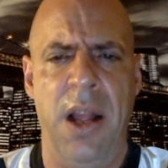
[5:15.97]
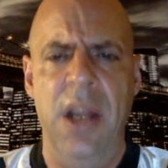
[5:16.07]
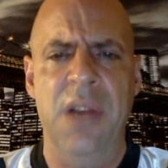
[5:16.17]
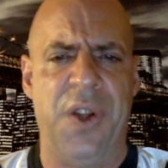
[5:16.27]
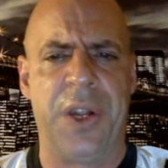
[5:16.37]

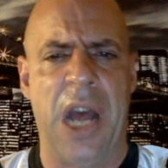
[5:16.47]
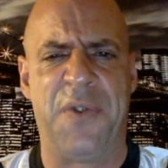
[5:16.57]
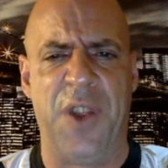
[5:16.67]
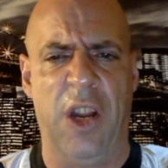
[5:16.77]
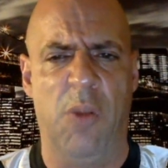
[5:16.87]

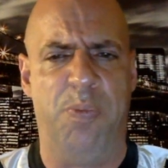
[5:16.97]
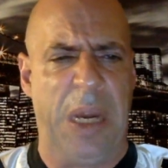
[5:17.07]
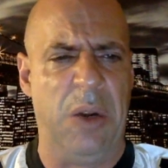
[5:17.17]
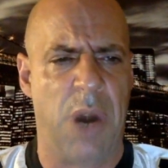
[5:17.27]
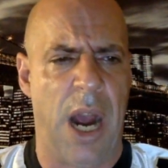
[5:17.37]
Philadelphia Eagle
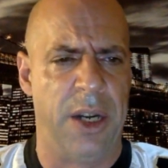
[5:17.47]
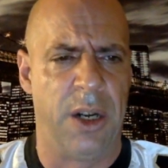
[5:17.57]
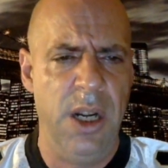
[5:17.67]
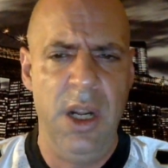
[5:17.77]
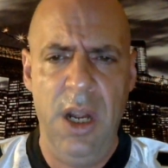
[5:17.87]
beat
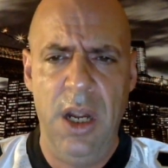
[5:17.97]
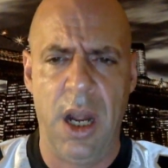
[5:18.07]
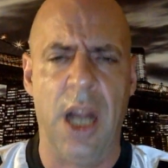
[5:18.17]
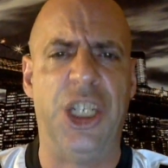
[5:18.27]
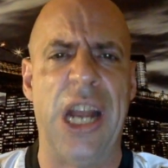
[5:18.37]
writer
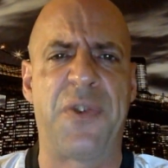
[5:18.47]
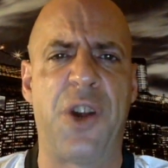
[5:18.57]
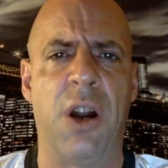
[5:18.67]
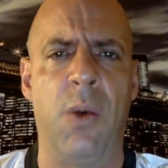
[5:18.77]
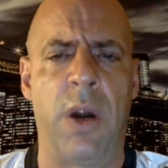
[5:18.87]
Jeff
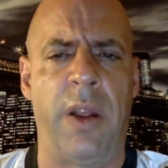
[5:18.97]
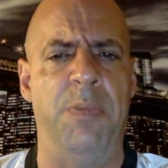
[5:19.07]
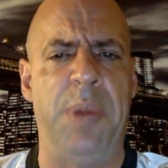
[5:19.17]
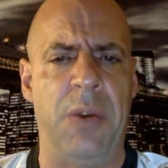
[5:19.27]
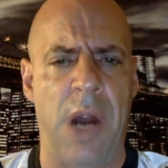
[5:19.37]
Kerr, one of their
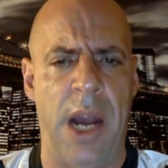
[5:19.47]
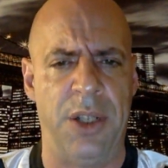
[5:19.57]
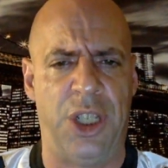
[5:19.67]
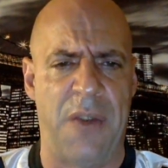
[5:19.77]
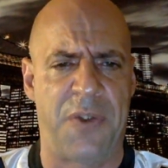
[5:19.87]
beat
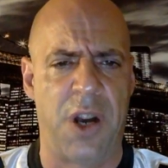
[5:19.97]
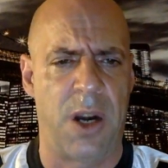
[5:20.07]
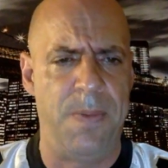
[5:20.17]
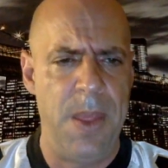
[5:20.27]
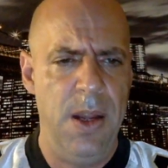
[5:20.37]
writers, Jeff
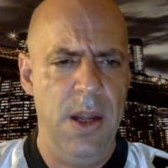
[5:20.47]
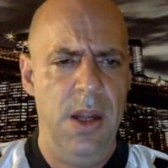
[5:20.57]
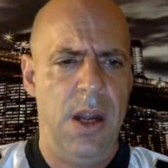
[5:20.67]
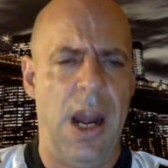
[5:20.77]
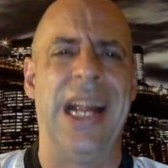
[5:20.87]
Kerr.
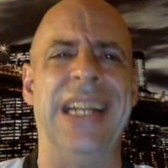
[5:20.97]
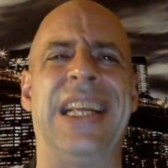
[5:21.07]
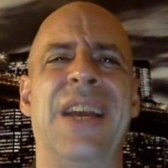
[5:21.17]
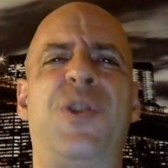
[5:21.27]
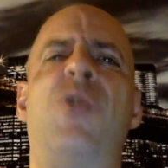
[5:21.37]
I like to
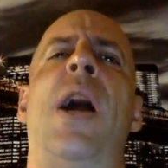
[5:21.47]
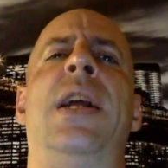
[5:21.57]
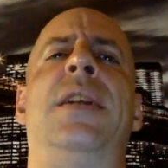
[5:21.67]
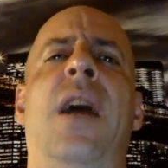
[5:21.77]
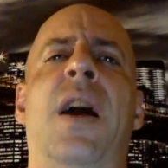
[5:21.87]
give
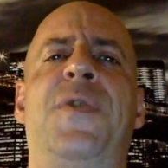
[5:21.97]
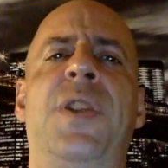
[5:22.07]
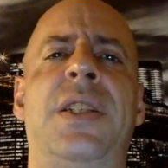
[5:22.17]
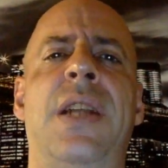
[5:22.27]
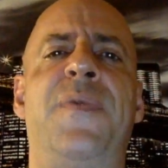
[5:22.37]
credit for
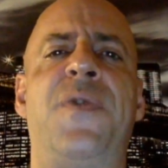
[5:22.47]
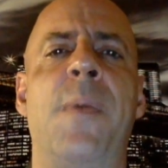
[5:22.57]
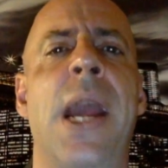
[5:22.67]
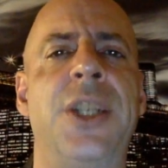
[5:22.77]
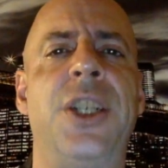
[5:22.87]
this
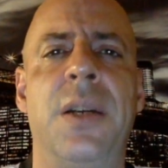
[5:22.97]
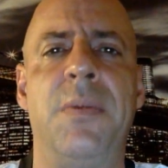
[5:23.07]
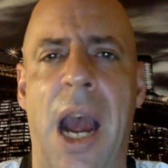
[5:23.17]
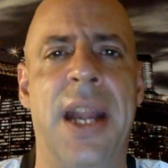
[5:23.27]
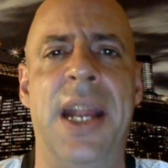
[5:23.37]
information.
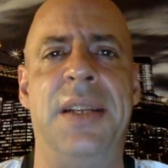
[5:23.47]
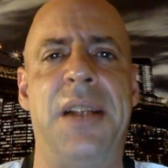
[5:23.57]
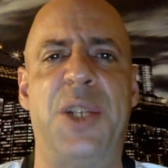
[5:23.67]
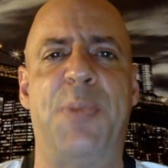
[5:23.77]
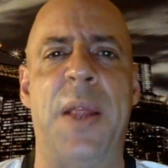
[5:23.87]
I didn't
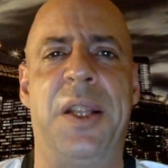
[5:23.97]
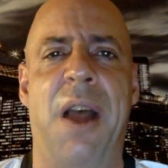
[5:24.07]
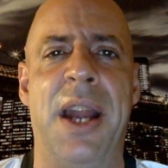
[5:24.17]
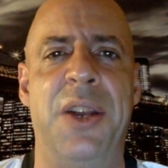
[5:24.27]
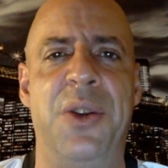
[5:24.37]
spend the
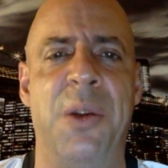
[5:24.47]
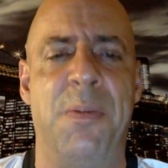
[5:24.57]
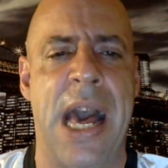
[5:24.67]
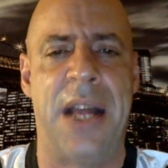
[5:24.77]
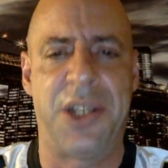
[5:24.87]
time to do the
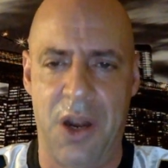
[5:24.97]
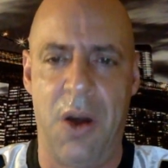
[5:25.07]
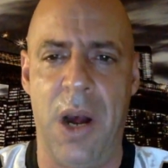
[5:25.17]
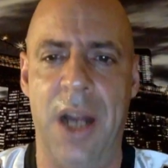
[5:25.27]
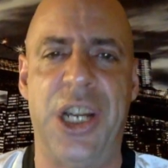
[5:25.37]
math.
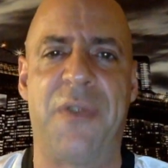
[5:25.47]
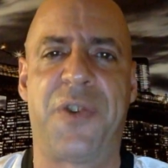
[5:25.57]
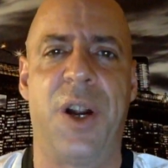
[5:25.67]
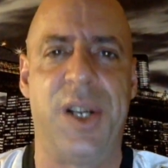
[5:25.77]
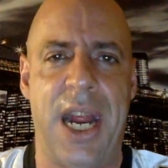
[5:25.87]
So Jeff
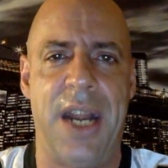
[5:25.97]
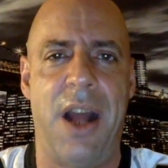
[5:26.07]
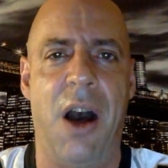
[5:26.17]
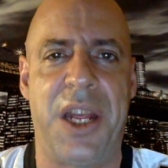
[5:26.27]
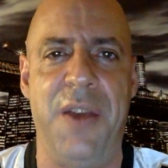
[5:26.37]
Kerr did.
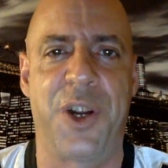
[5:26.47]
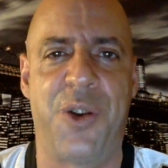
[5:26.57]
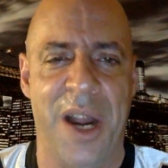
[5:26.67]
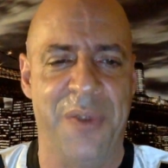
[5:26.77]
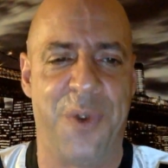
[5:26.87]
I'll give you
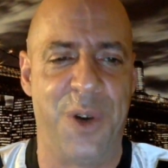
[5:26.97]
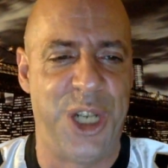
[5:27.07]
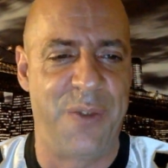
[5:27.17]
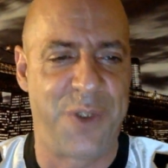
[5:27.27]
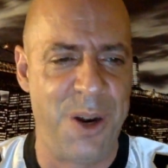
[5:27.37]
credit for it,
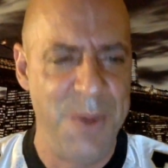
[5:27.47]
Jeff Kerr.